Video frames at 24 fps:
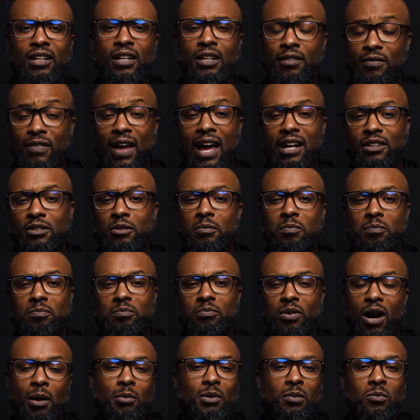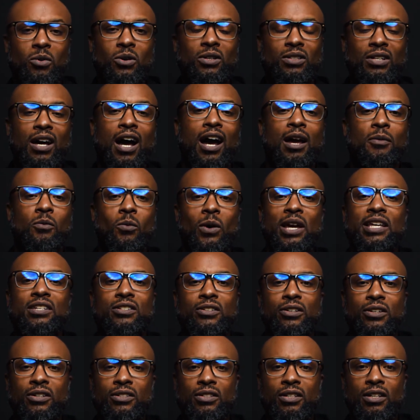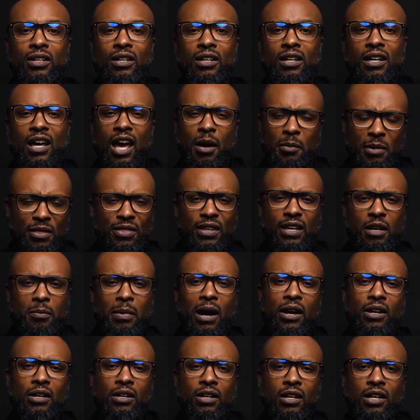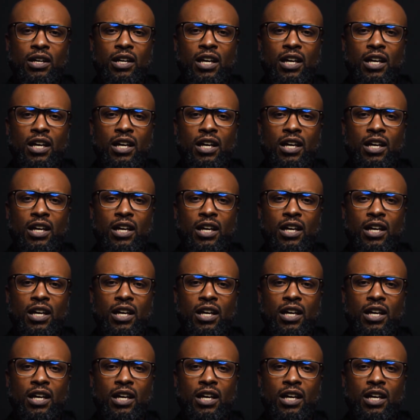In fact, they're probably more time wasters. I mean, think about it.